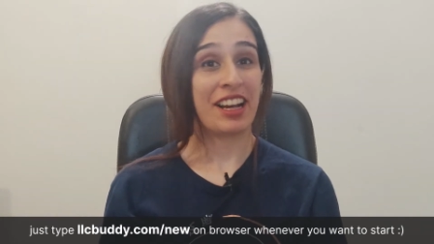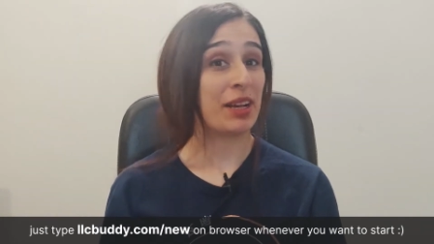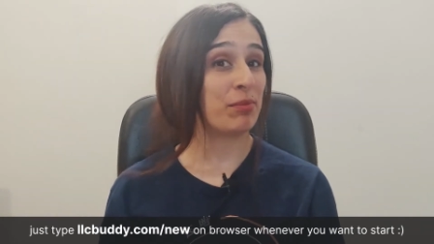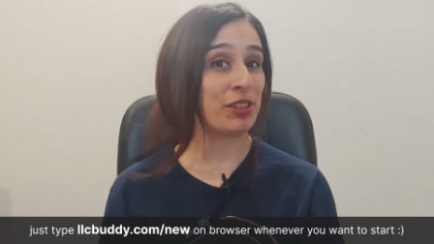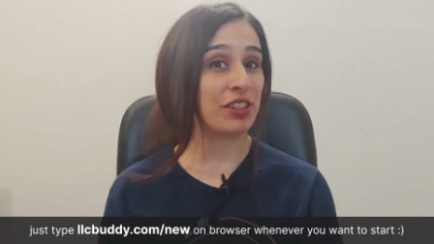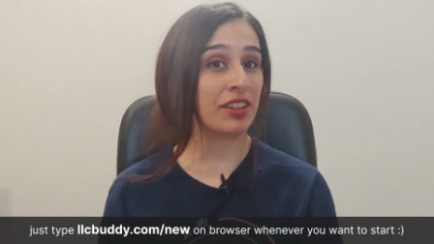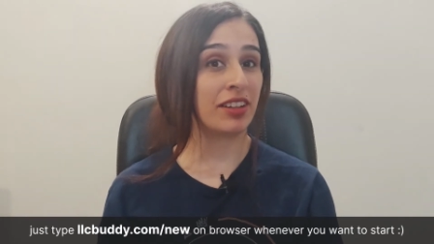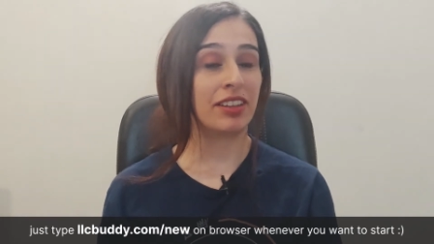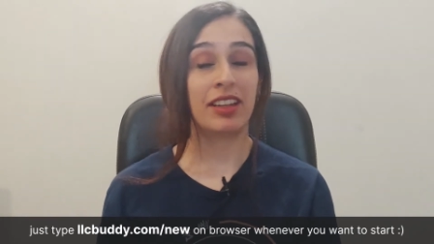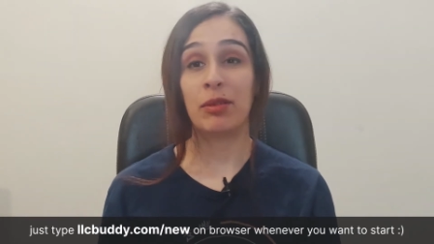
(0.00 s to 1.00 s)
I'm
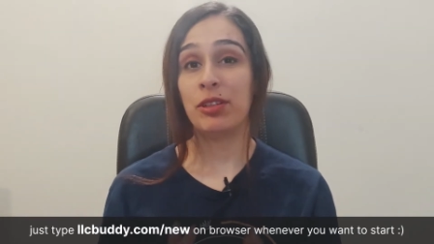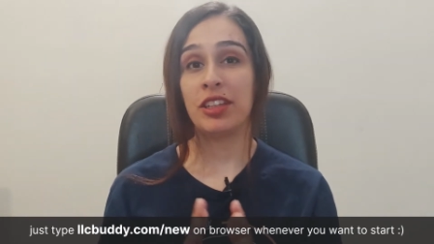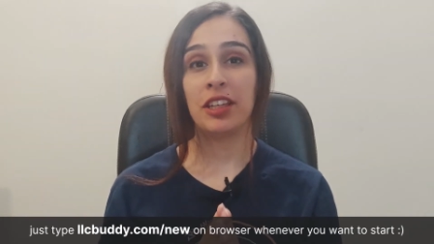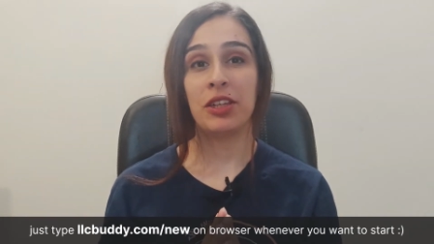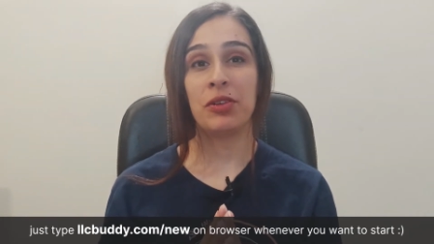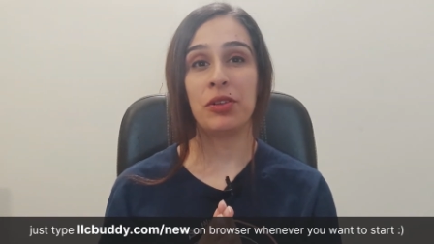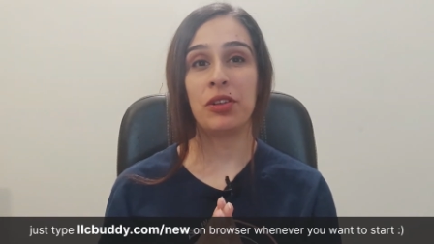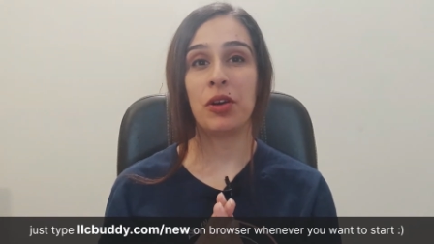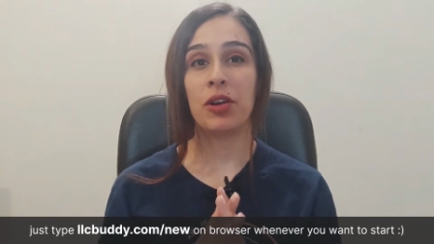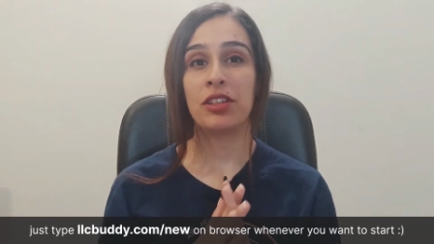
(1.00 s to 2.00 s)
Michelle and I'll be taking
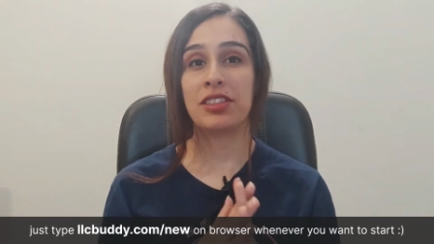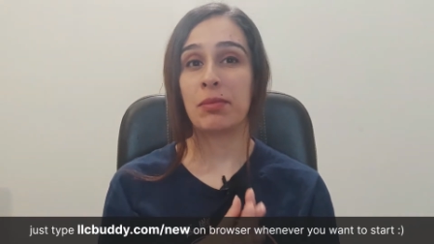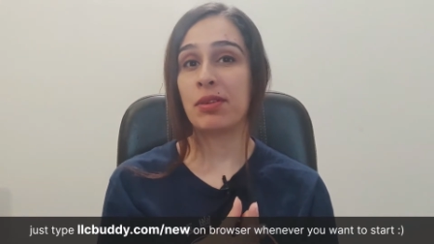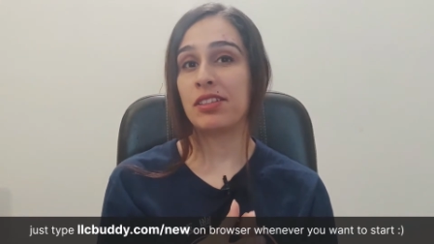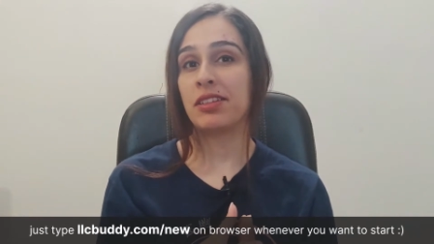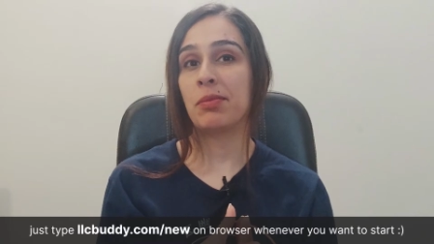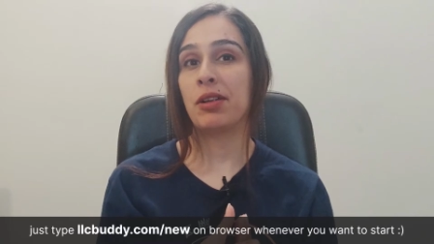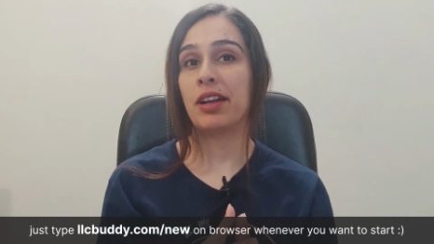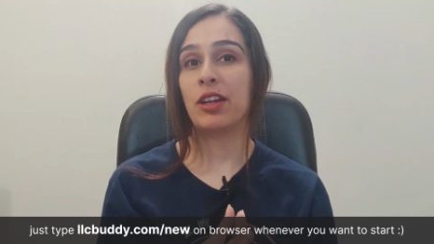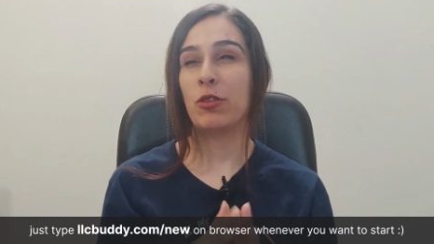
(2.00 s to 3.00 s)
you on a step-by-step
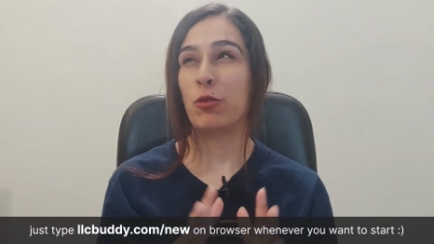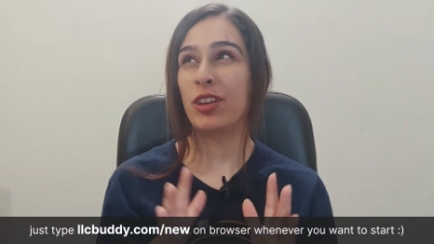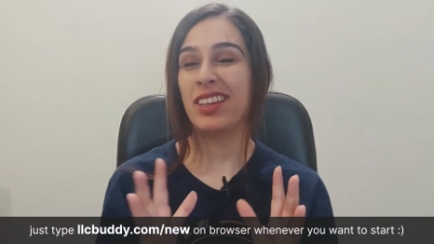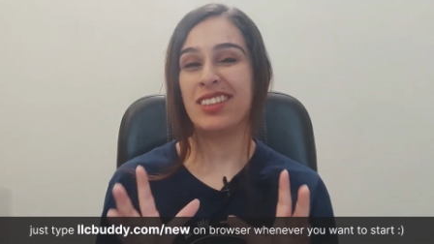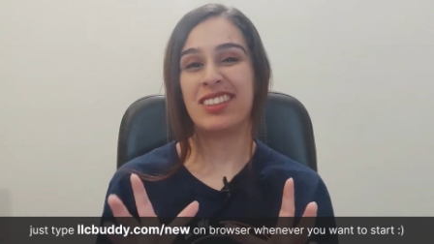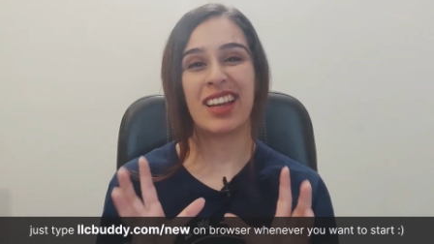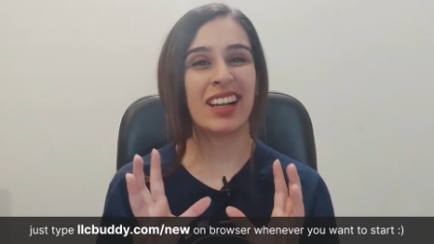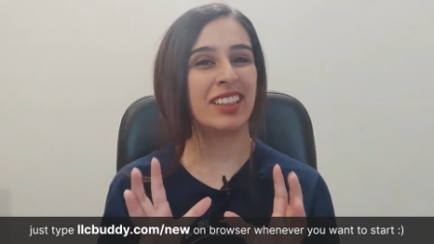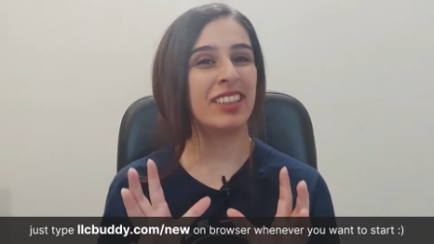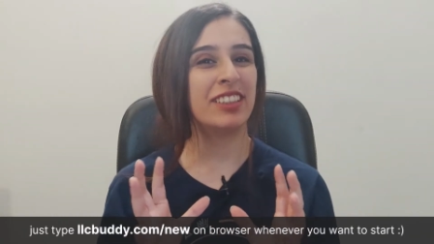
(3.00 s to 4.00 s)
guide of what
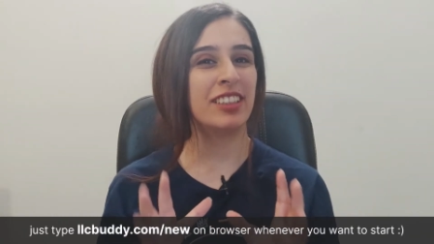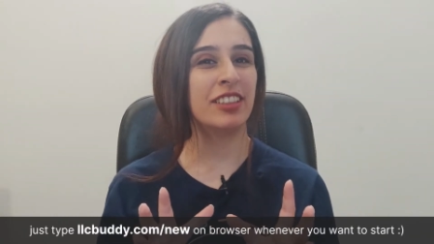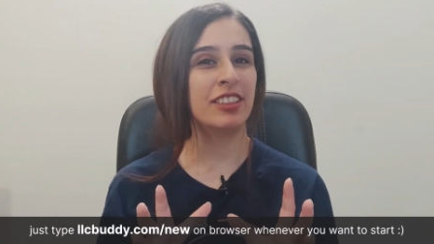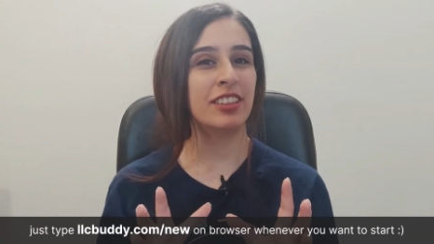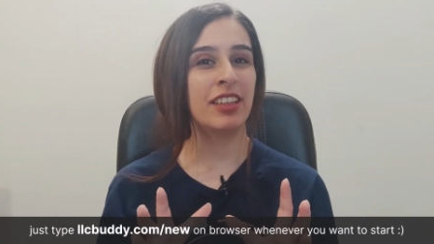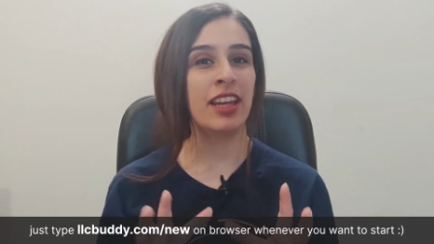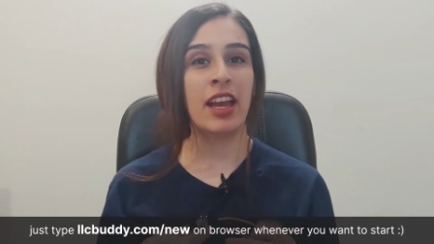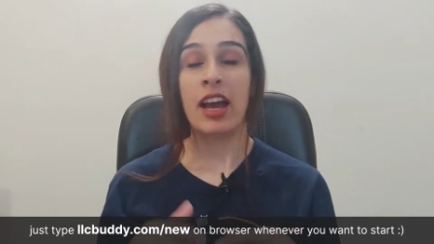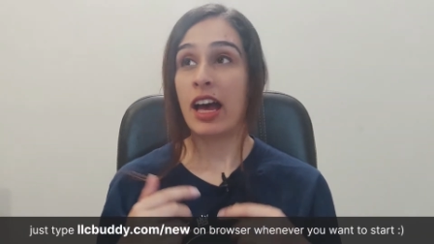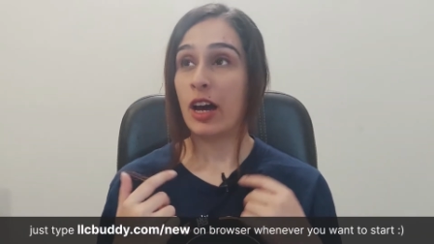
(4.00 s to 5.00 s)
exactly is an LLC,
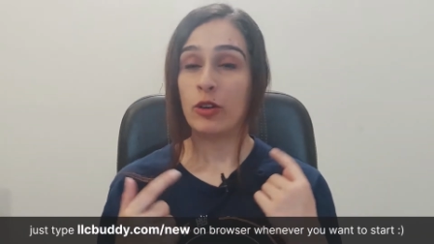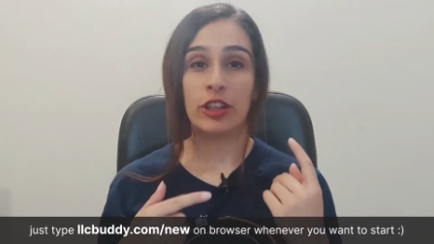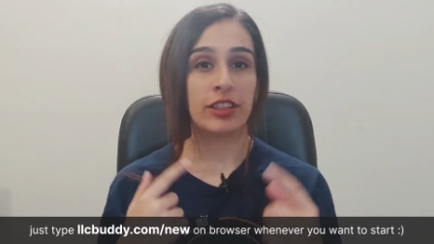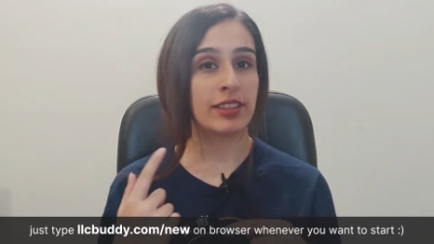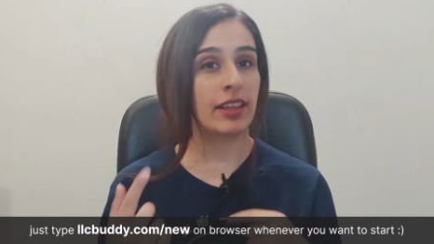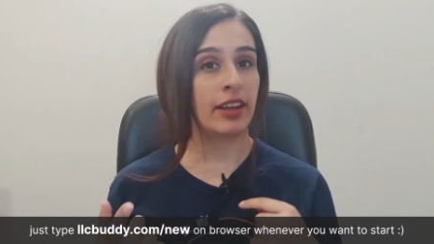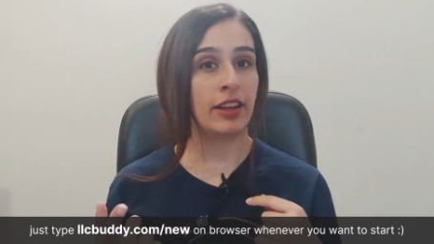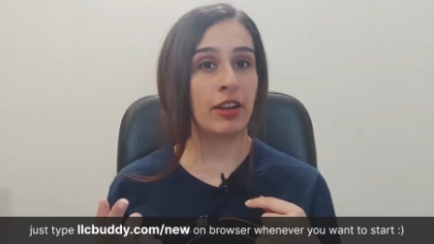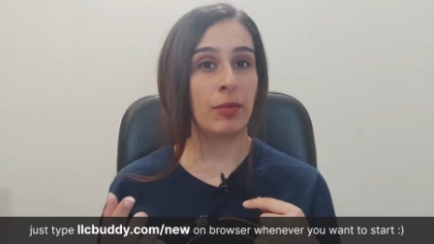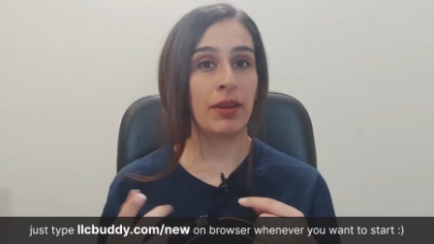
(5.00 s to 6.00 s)
how you're going to set
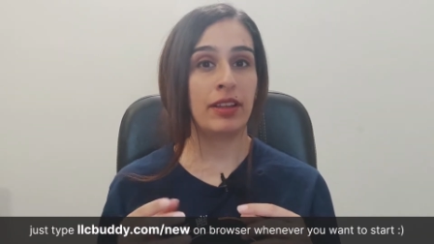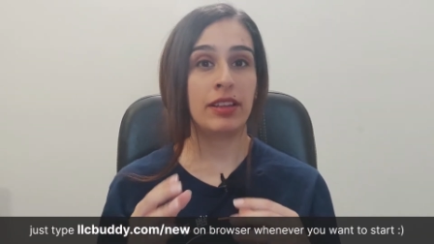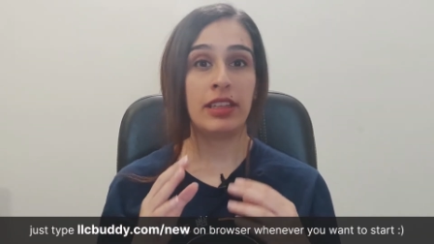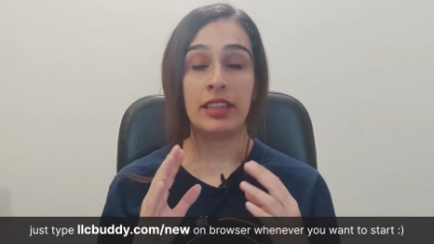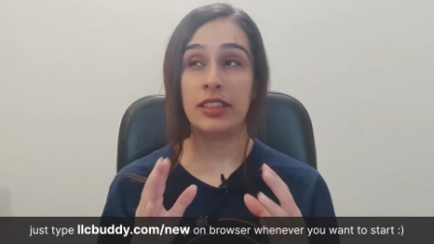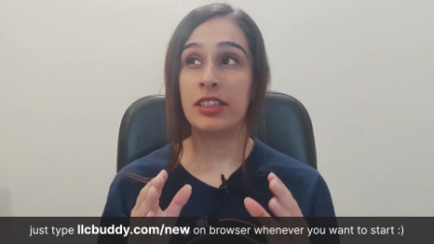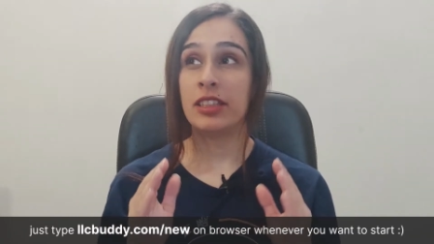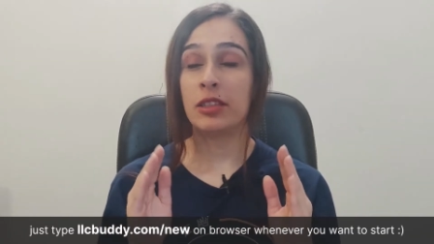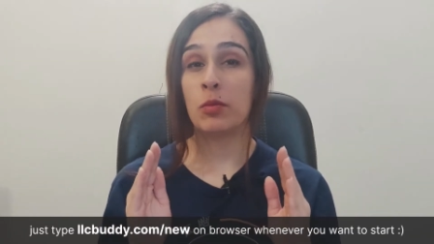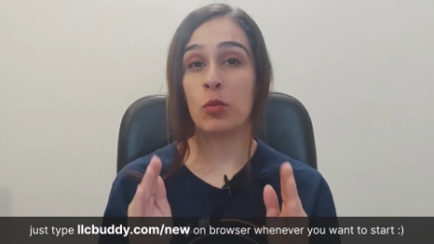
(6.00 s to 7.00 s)
it up, and the easiest
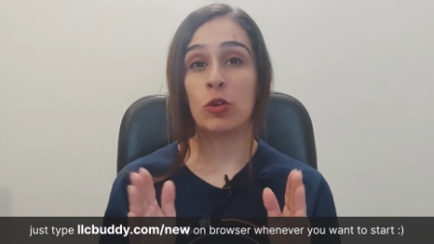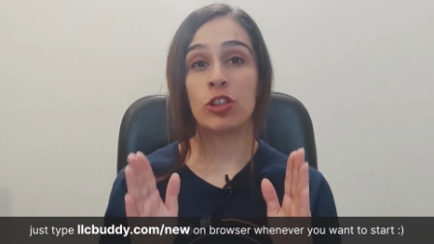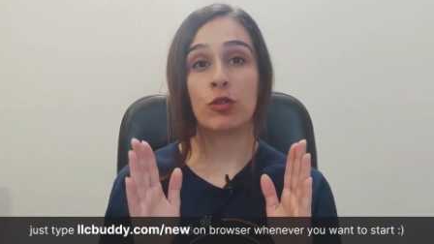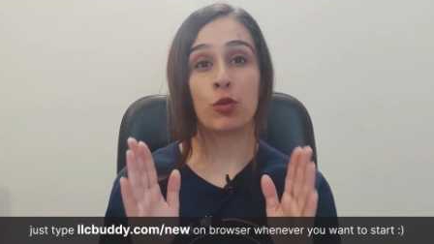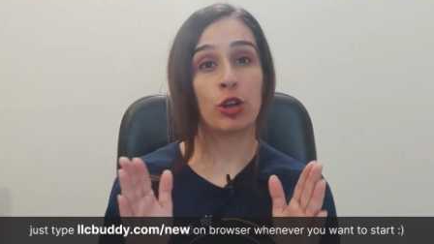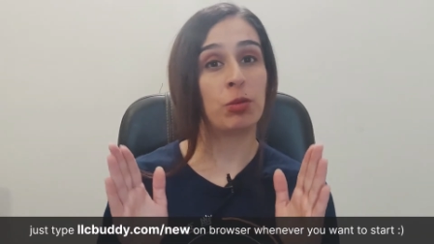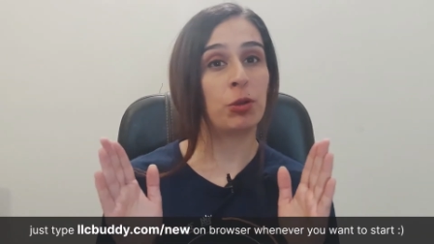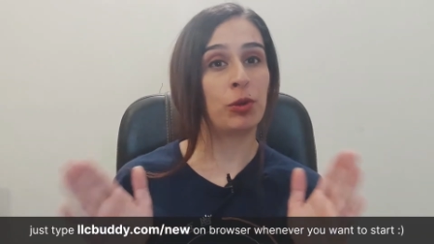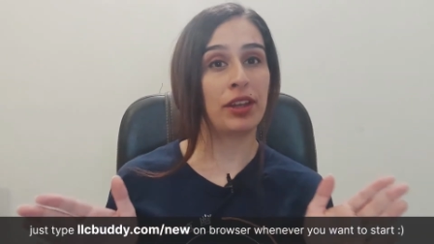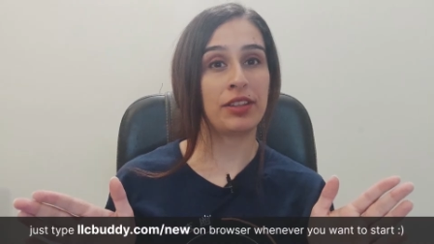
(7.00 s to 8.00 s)
and the most
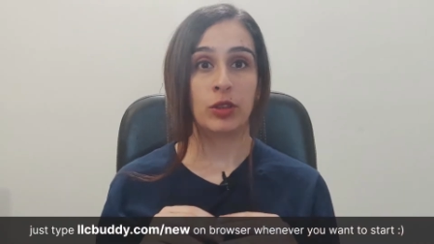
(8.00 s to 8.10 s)
affordable ways.